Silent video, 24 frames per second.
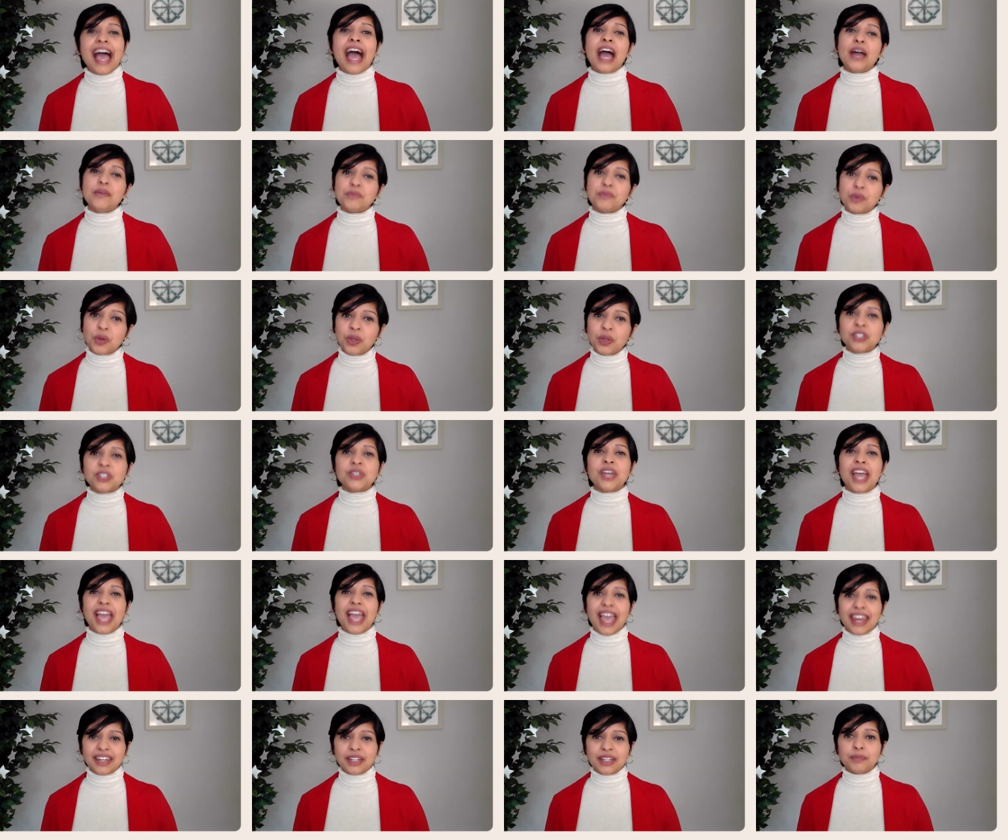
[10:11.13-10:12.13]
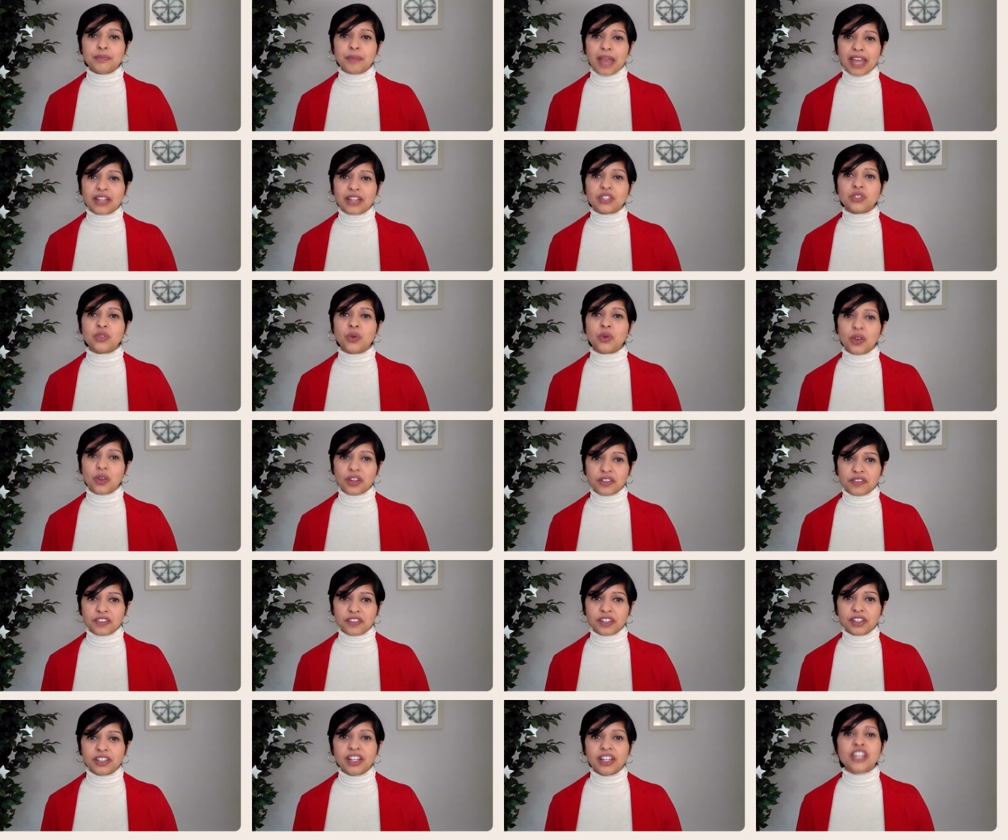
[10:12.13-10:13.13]
I'm going to hand it back to
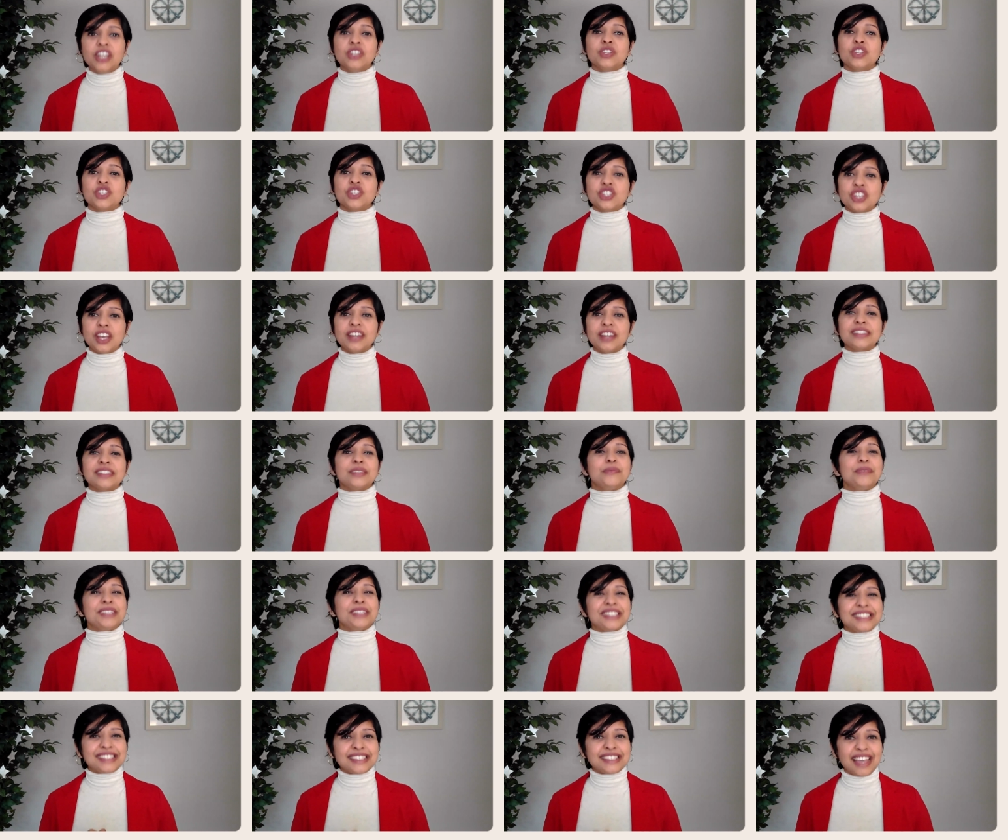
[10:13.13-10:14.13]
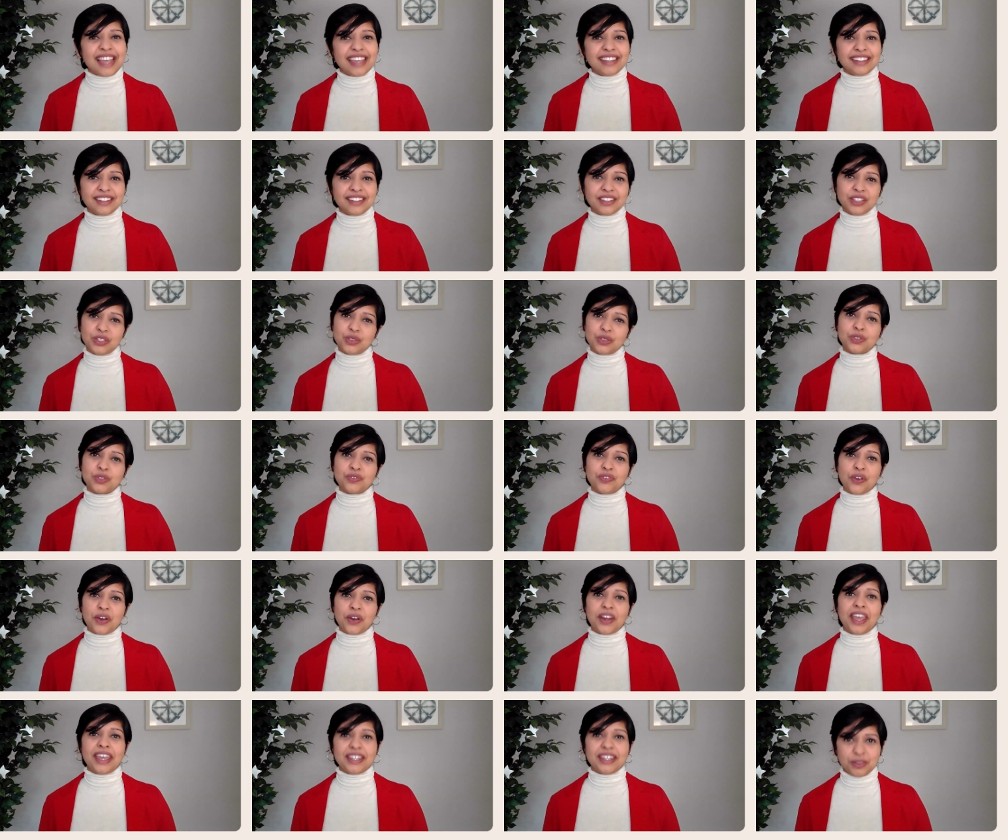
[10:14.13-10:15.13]
Oliver to share some exciting news
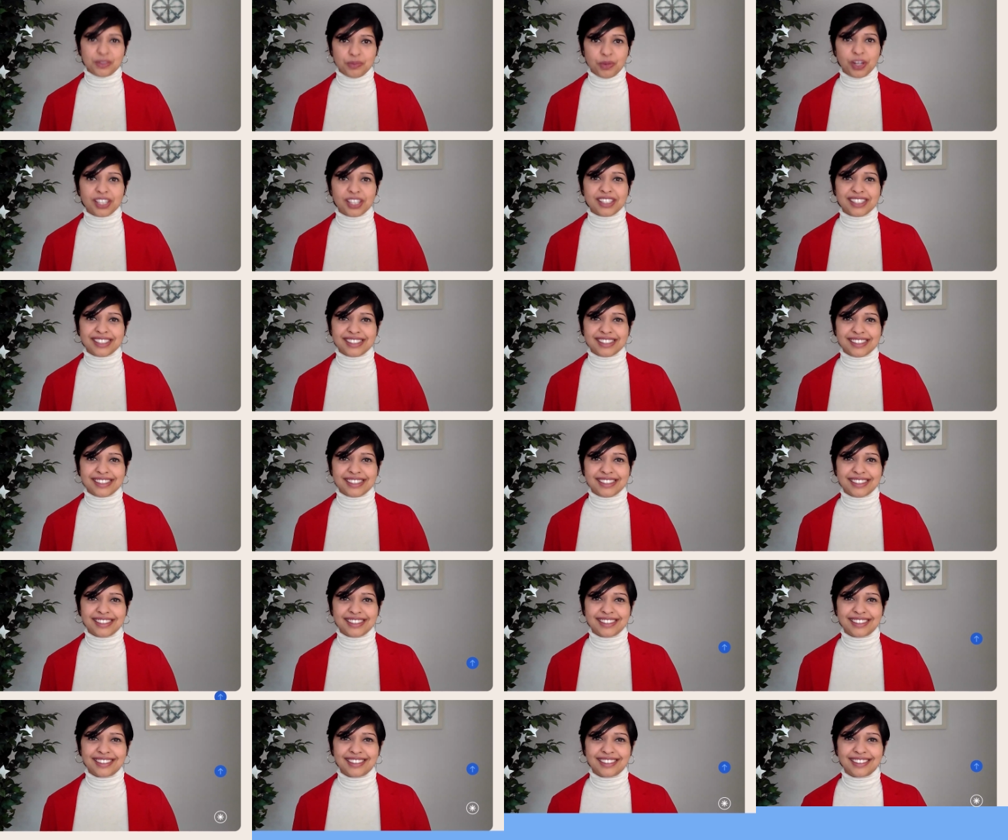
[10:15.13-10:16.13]
for enterprises.